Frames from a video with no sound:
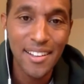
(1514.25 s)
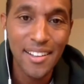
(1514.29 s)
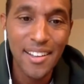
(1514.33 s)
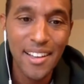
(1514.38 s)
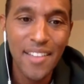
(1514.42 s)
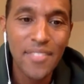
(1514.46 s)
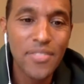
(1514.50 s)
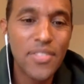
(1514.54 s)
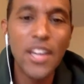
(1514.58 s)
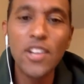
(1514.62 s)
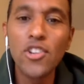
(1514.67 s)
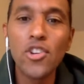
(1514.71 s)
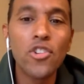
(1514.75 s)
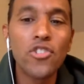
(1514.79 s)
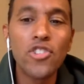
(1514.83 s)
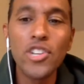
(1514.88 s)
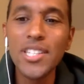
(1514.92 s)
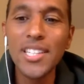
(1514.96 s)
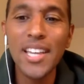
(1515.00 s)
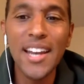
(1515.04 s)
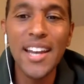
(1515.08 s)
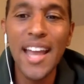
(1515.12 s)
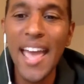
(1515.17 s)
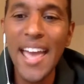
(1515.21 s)
then you're
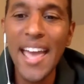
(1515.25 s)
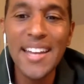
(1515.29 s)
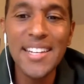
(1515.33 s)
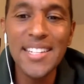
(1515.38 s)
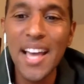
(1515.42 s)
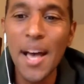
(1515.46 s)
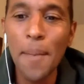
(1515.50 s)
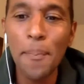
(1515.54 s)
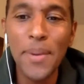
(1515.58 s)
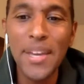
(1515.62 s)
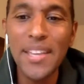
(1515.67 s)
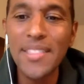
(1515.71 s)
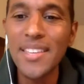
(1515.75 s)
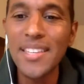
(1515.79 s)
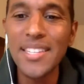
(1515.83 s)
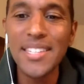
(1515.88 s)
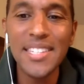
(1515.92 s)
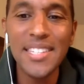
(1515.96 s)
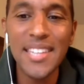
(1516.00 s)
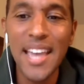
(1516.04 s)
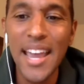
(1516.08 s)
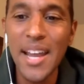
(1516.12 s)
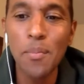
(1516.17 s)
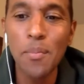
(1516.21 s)
just gonna end up in the
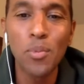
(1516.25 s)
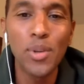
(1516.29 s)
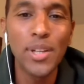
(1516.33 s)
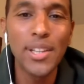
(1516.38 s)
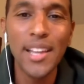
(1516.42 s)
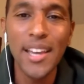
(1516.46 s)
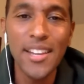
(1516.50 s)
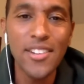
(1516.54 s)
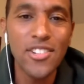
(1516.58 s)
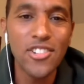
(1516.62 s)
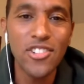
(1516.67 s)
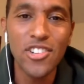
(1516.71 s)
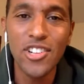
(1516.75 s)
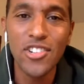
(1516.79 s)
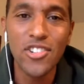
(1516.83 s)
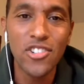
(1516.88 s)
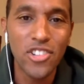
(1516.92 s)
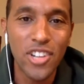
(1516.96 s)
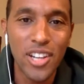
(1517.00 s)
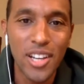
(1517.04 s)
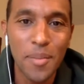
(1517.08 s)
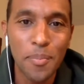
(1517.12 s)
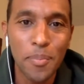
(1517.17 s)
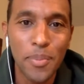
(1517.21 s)
same
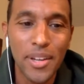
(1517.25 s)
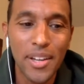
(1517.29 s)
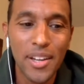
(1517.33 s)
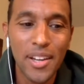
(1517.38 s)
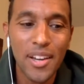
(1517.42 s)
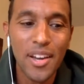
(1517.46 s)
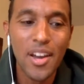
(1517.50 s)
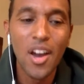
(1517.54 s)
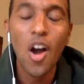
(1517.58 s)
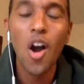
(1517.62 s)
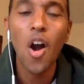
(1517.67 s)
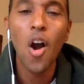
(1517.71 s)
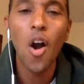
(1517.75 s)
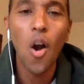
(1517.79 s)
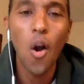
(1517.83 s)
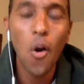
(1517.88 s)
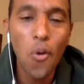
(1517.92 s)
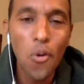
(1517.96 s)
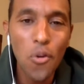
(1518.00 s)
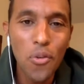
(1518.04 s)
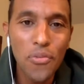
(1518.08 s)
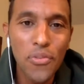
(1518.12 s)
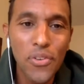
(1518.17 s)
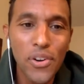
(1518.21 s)
relationship
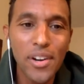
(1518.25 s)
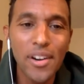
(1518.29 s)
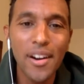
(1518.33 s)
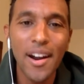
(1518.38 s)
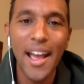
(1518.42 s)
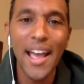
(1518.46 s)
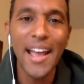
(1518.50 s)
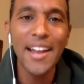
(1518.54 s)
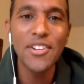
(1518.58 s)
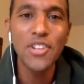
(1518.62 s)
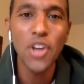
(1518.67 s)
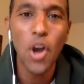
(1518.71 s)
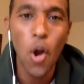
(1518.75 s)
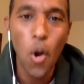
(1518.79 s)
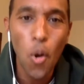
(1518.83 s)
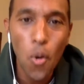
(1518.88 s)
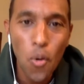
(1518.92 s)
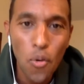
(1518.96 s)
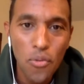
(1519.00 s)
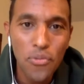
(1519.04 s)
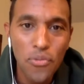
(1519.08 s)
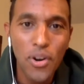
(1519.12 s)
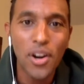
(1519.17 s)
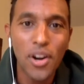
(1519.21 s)
over and
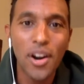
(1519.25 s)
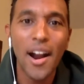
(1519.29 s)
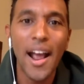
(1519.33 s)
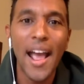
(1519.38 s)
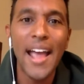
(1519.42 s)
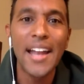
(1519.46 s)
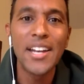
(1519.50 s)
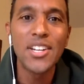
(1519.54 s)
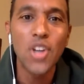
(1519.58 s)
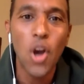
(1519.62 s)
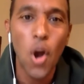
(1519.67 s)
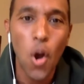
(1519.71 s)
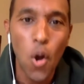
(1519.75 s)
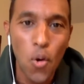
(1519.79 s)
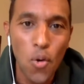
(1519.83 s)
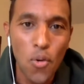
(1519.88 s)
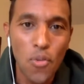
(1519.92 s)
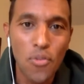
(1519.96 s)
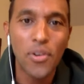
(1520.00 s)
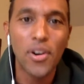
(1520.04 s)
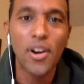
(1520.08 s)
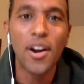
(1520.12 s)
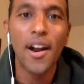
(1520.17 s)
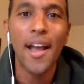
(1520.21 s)
over and
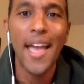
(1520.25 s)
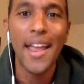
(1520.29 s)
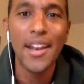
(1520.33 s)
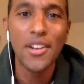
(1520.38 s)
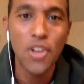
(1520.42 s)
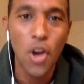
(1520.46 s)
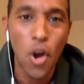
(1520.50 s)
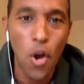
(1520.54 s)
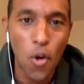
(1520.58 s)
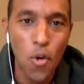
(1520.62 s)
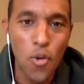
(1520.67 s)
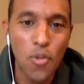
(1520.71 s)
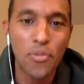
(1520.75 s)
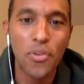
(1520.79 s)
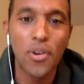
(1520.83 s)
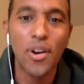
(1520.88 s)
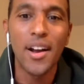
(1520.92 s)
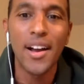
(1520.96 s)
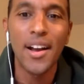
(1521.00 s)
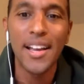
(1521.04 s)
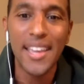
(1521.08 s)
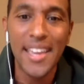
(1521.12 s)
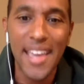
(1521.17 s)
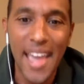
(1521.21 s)
over and over
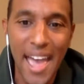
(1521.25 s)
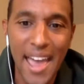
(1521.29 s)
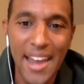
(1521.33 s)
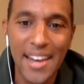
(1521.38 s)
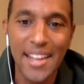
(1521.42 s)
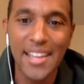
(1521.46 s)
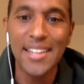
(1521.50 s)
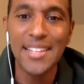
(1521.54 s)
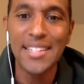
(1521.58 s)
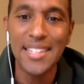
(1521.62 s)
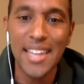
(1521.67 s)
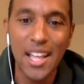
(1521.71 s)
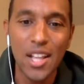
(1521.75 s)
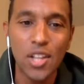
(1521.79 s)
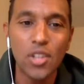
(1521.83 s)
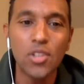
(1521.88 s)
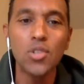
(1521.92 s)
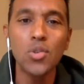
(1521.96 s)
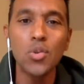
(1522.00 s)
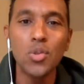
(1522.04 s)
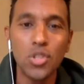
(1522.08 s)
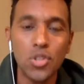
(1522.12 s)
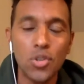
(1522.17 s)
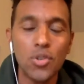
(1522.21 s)
again until
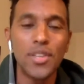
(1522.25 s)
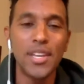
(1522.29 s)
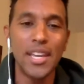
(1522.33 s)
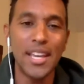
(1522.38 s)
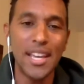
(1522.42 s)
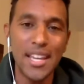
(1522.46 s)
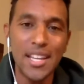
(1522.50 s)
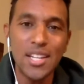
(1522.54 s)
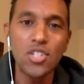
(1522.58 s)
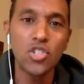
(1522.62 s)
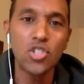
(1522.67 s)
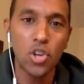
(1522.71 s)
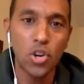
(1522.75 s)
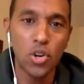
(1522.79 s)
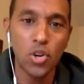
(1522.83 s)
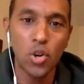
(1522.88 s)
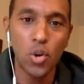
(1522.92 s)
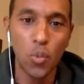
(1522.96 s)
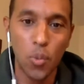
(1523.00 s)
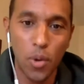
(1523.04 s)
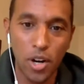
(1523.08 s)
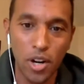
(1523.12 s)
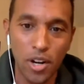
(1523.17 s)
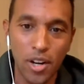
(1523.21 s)
you do the
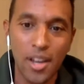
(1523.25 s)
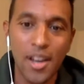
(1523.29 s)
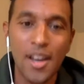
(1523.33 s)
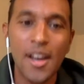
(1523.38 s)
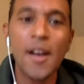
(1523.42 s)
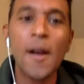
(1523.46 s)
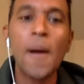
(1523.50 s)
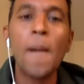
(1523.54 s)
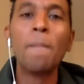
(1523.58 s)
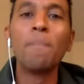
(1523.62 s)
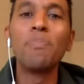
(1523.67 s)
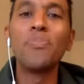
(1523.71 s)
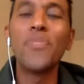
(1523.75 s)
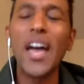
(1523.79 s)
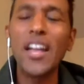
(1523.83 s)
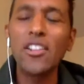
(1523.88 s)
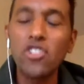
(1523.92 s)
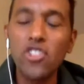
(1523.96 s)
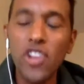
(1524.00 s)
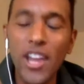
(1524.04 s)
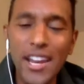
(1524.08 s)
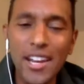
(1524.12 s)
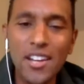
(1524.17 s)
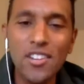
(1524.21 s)
internal work that
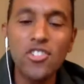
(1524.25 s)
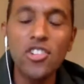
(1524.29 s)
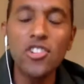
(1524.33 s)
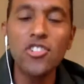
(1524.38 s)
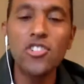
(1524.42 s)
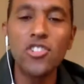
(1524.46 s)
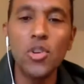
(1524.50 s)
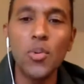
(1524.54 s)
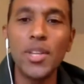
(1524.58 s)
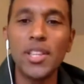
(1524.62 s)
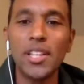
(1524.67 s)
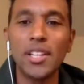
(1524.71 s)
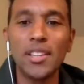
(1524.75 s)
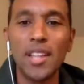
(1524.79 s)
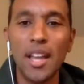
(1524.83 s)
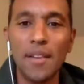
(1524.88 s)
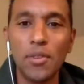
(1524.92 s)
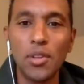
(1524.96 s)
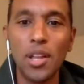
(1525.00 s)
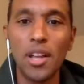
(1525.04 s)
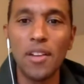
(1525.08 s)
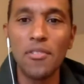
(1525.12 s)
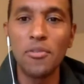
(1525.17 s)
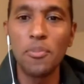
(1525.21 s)
changes you at the
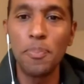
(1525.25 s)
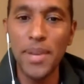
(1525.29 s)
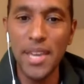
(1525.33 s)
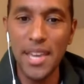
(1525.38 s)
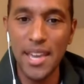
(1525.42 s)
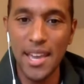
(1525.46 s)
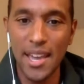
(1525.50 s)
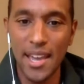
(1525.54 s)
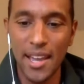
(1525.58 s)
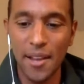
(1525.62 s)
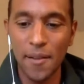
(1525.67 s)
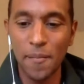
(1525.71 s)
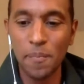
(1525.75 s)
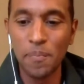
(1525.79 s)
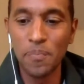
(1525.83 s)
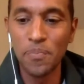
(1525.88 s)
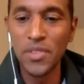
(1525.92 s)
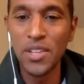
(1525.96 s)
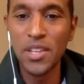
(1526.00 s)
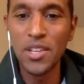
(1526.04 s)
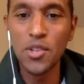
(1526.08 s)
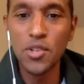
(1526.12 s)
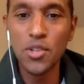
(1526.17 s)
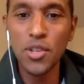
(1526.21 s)
level of being.
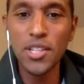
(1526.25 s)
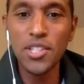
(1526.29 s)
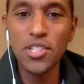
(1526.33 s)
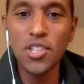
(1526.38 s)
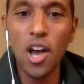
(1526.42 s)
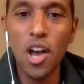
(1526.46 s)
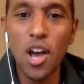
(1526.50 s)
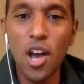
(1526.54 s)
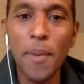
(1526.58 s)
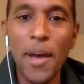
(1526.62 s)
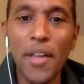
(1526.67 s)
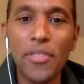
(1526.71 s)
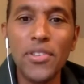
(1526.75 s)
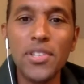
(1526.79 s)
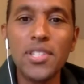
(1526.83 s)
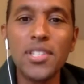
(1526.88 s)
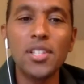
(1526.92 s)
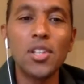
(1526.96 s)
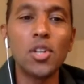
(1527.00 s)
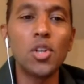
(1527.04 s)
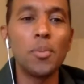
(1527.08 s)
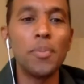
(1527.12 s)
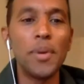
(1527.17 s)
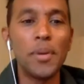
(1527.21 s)
So let's talk about
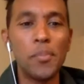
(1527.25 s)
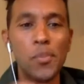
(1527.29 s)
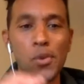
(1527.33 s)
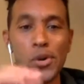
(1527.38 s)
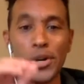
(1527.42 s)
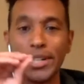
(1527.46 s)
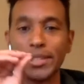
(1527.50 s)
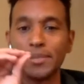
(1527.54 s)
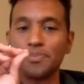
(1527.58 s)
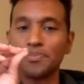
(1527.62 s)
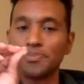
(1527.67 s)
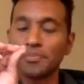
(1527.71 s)
this a little bit more.